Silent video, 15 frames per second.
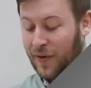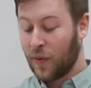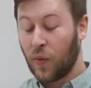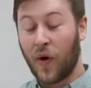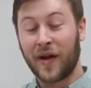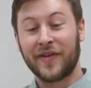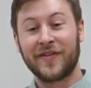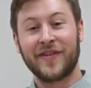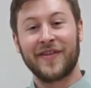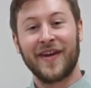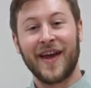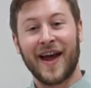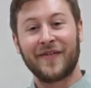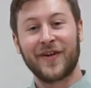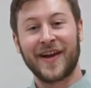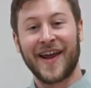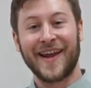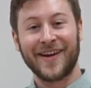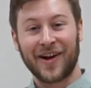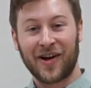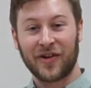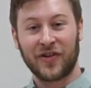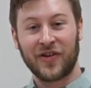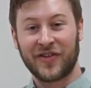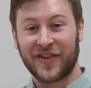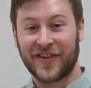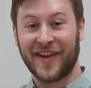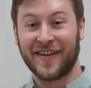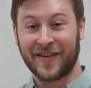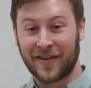Once every ink cartridge
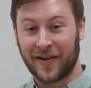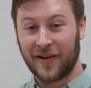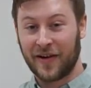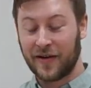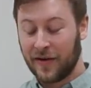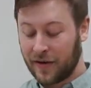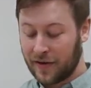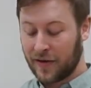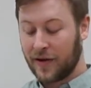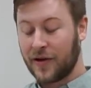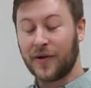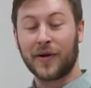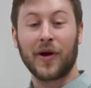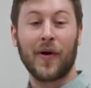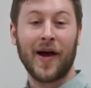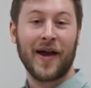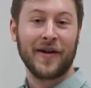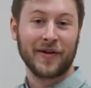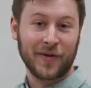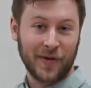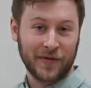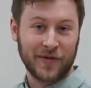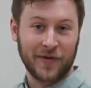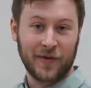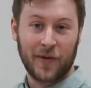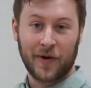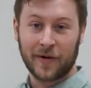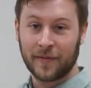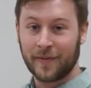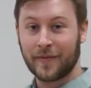is inserted, you can go ahead and close the
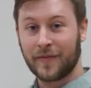door.